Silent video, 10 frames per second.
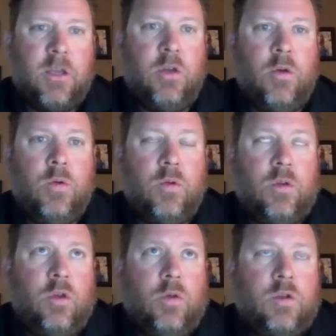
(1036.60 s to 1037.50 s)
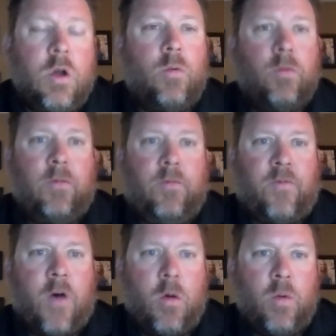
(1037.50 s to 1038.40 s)
you don't
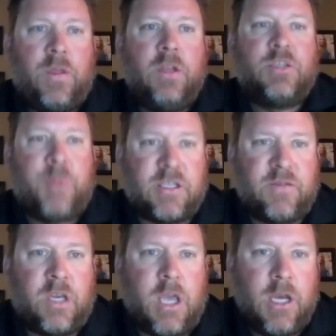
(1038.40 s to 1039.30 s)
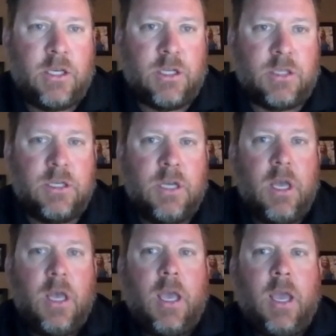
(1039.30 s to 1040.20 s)
fall within specifications.
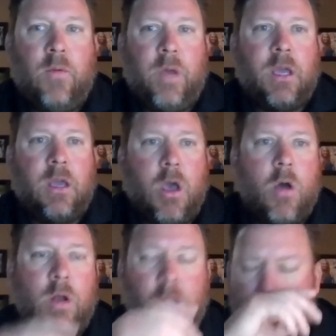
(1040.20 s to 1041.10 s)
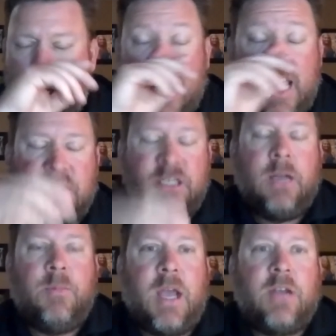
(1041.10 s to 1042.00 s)
And we can go and look at ASTM
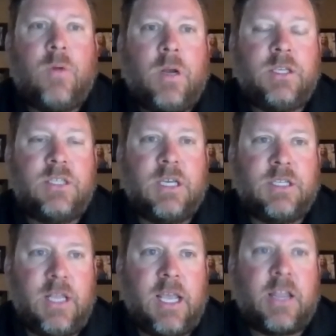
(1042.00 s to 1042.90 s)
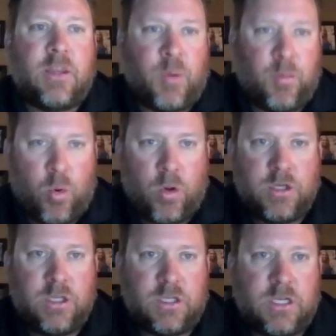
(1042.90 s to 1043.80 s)
926, and they got the
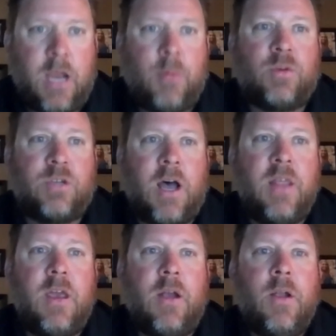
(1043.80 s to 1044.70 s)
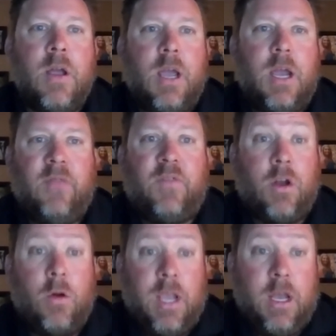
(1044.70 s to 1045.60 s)
proportions tables on there. And if you
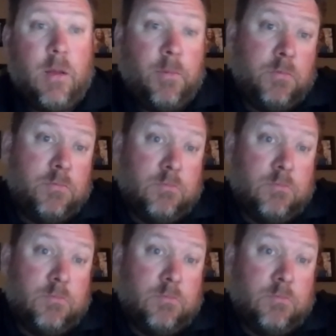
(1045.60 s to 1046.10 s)
don't hit them,